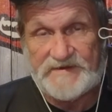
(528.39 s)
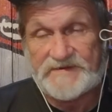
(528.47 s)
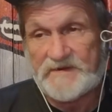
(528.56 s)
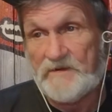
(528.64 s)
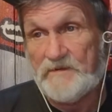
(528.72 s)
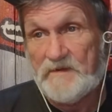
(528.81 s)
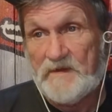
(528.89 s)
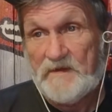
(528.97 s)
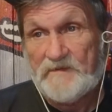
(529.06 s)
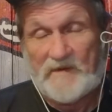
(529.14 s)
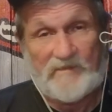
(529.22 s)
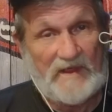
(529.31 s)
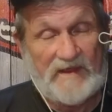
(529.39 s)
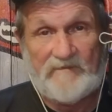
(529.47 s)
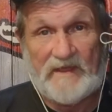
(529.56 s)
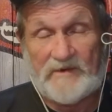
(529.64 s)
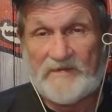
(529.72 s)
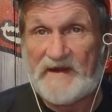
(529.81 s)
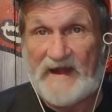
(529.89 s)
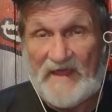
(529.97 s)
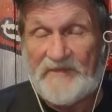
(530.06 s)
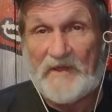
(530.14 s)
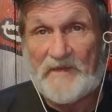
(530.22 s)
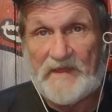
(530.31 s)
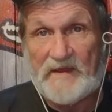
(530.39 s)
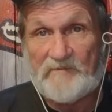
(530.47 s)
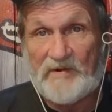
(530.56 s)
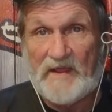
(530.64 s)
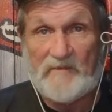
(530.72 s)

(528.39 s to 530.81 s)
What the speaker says: So they're playing better than I thought they'd play.